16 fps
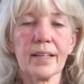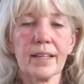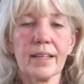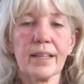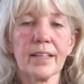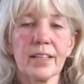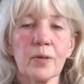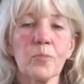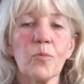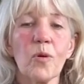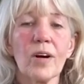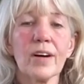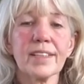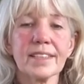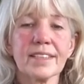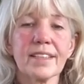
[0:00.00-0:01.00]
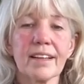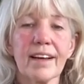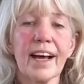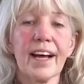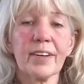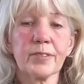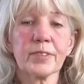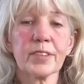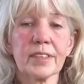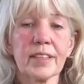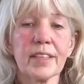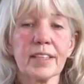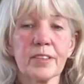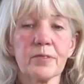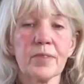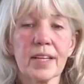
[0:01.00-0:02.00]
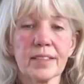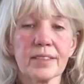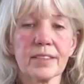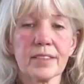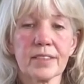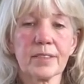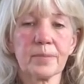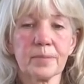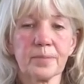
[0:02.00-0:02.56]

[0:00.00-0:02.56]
And I'm wiser after the event.